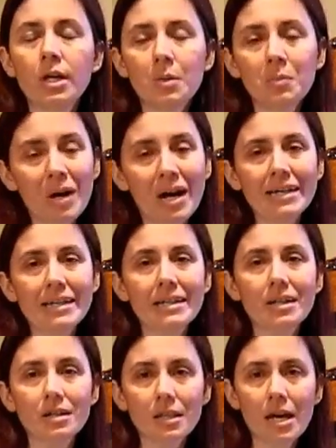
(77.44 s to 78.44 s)
buying
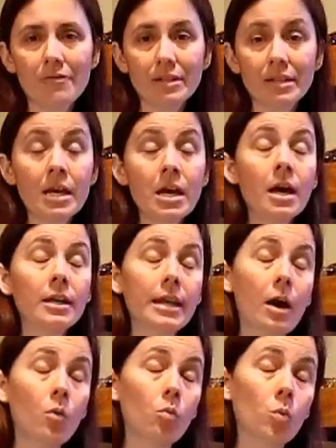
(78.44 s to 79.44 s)
11.
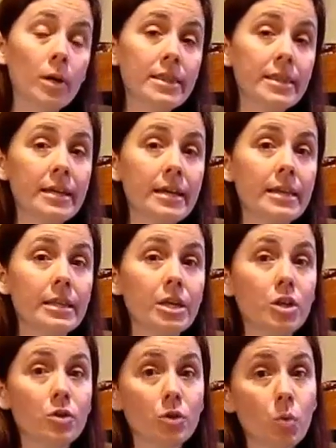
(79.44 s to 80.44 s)
Now, one thing that
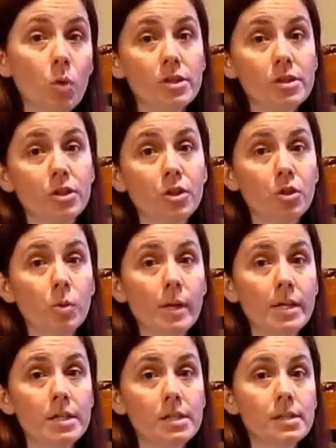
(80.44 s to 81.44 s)
you do want to do
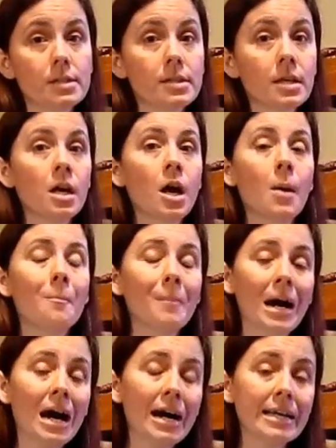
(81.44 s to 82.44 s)
is
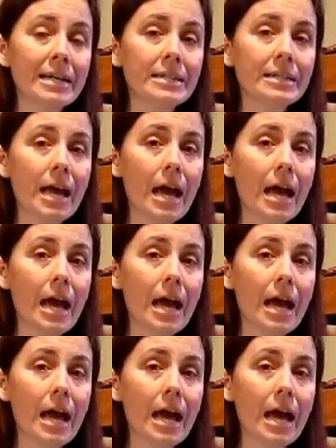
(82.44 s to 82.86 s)
buy